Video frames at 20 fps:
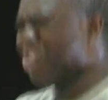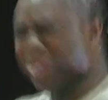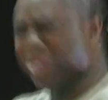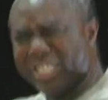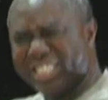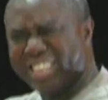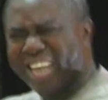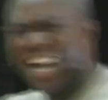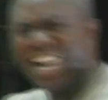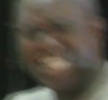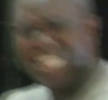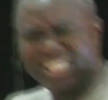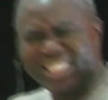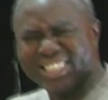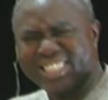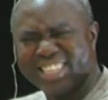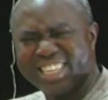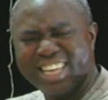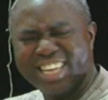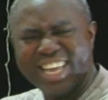hands
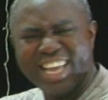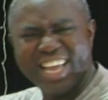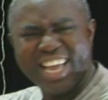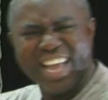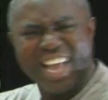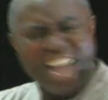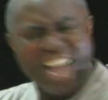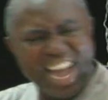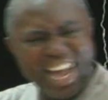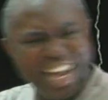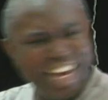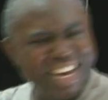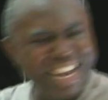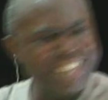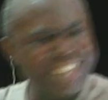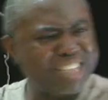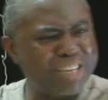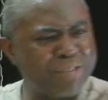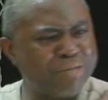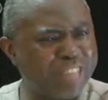and let him
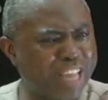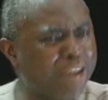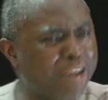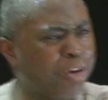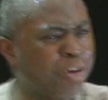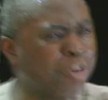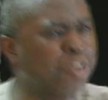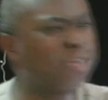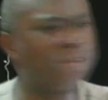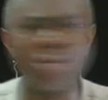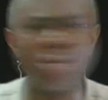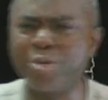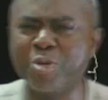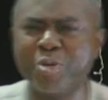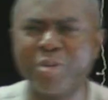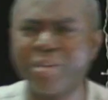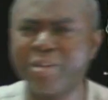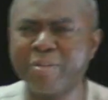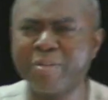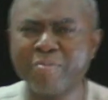take control,
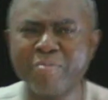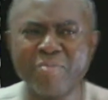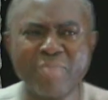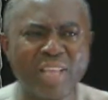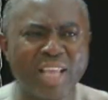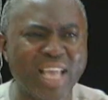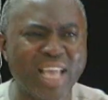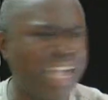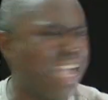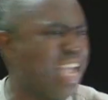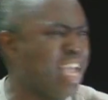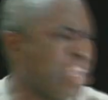if